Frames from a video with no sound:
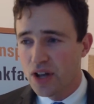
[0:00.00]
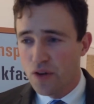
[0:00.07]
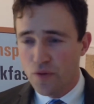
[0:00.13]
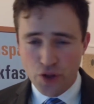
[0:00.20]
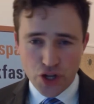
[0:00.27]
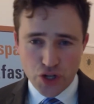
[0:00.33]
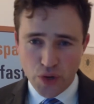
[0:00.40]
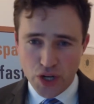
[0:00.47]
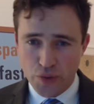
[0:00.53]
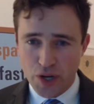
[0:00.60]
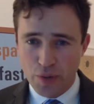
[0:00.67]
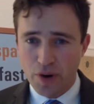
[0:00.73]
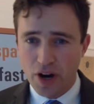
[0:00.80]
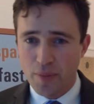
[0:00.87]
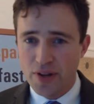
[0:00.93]
for the Treasury
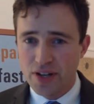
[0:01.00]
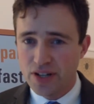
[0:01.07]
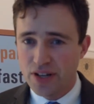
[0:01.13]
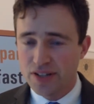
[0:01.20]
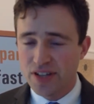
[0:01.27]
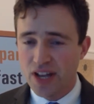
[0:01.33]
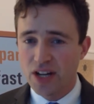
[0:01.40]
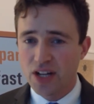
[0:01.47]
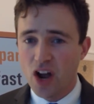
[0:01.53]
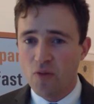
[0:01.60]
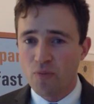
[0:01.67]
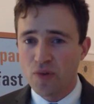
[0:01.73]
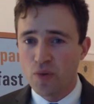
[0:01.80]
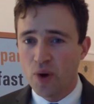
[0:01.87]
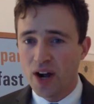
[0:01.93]
Department to set
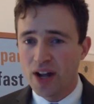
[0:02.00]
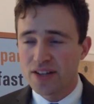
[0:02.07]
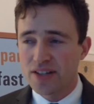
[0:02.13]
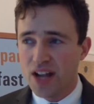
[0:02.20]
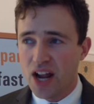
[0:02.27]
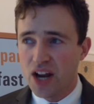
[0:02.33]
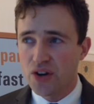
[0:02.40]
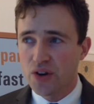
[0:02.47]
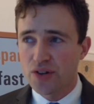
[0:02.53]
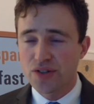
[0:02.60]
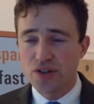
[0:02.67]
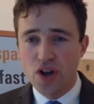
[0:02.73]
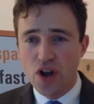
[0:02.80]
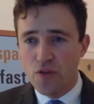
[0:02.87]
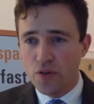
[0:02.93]
government-wide standards
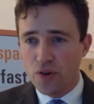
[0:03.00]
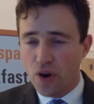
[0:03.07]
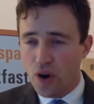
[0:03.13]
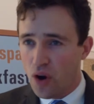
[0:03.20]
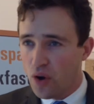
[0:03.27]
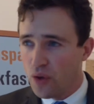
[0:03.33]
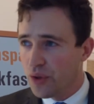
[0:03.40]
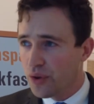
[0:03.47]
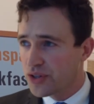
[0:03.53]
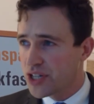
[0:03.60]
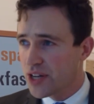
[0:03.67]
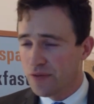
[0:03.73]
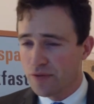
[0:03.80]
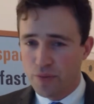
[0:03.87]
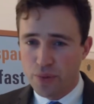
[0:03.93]
for all those
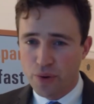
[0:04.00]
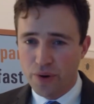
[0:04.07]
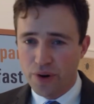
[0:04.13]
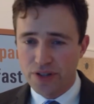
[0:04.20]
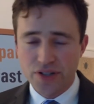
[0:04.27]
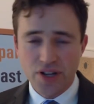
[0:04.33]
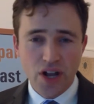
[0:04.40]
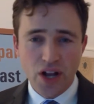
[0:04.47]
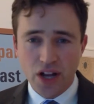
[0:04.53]
different reports.